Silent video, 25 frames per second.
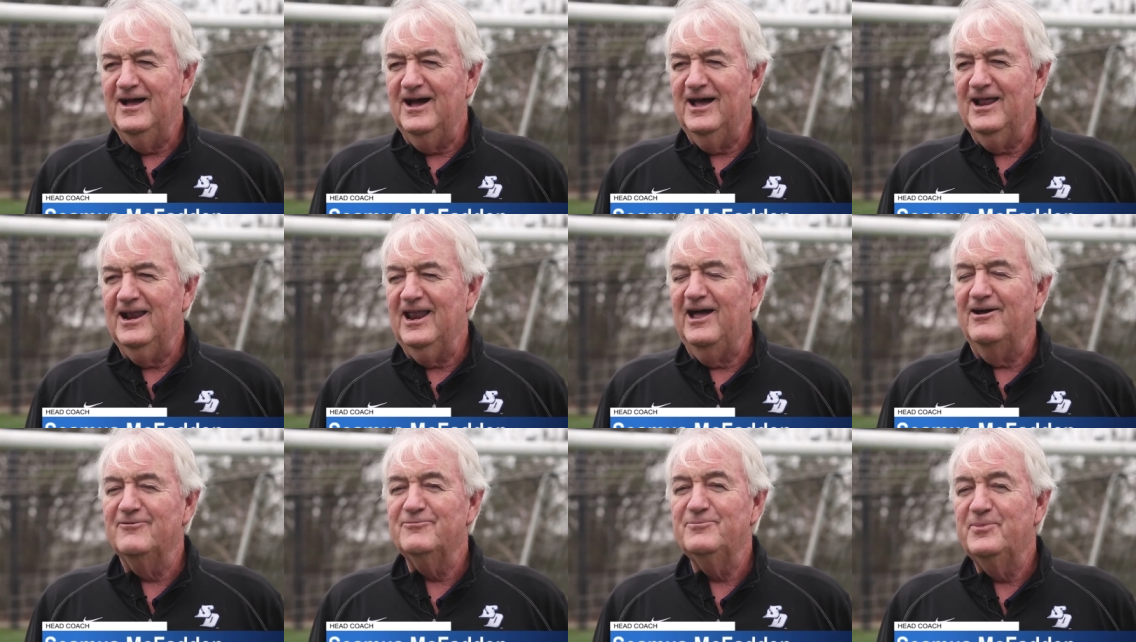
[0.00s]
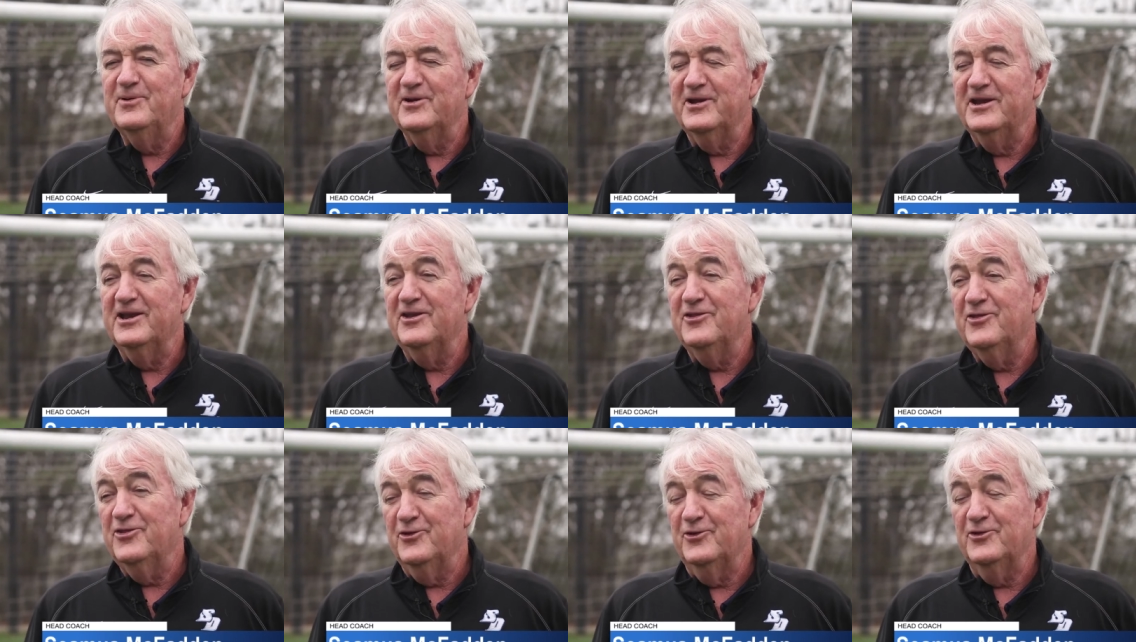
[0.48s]
I'll have
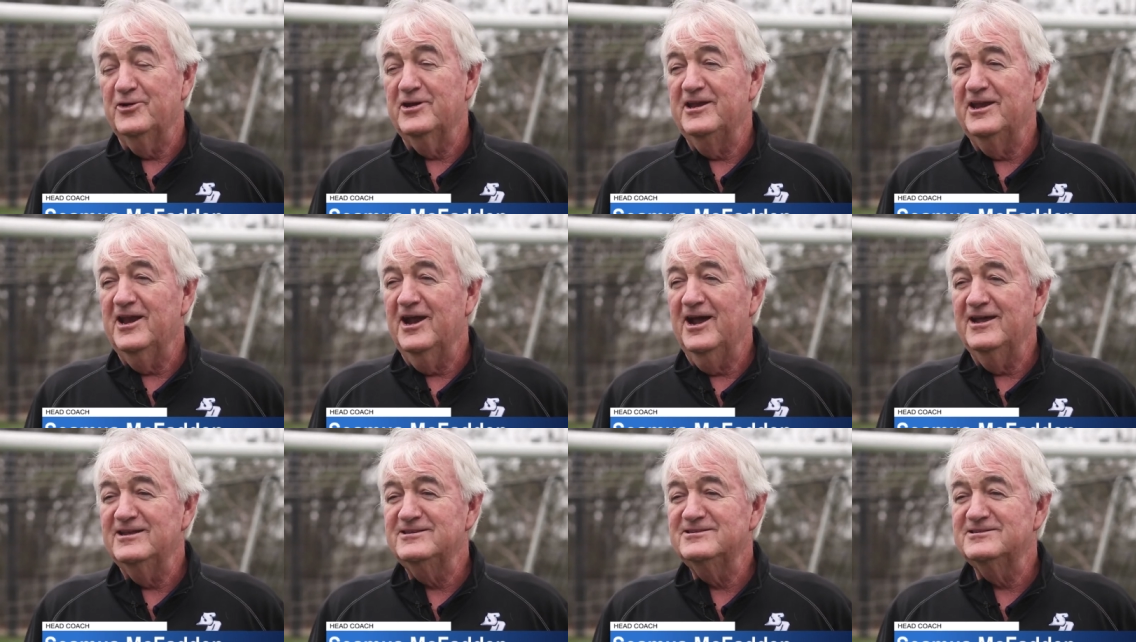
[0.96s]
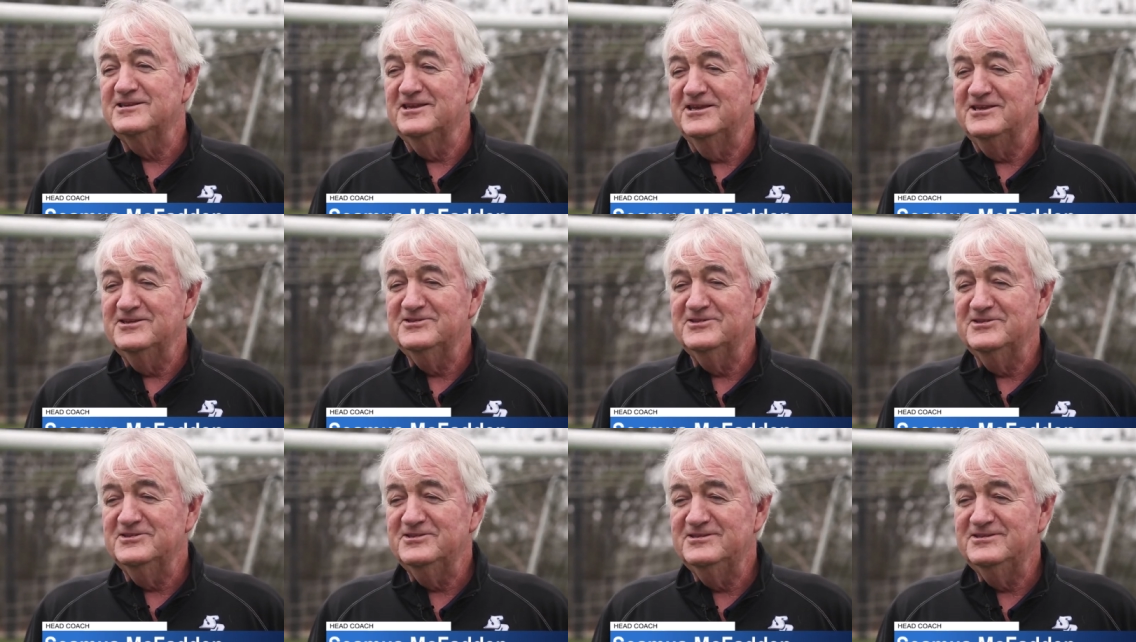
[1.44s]
put in 39
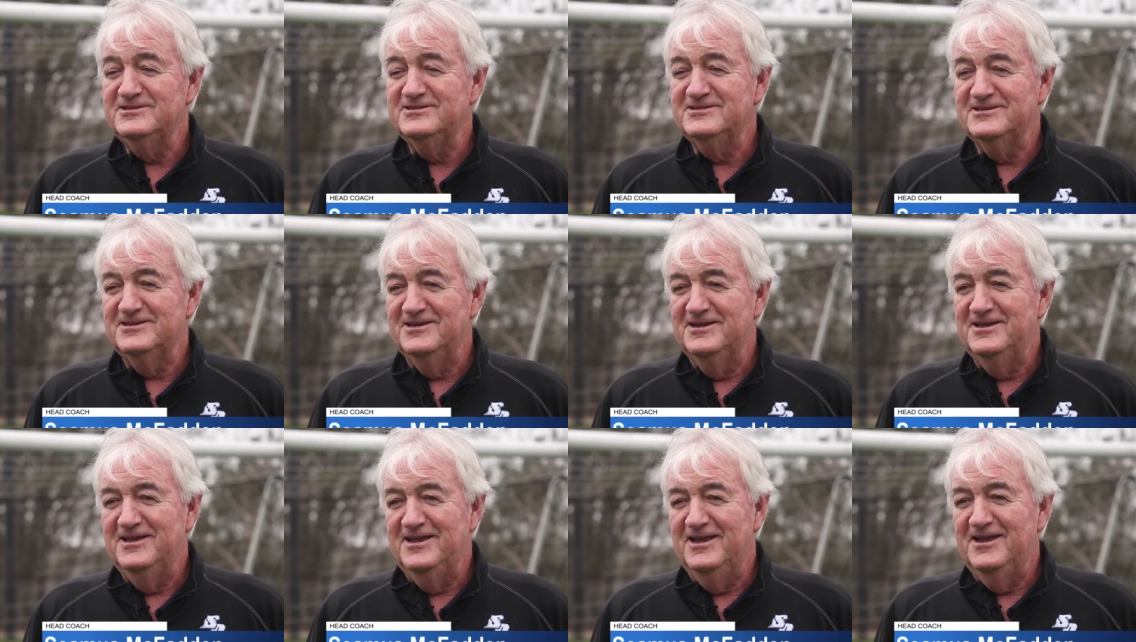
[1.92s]
seasons.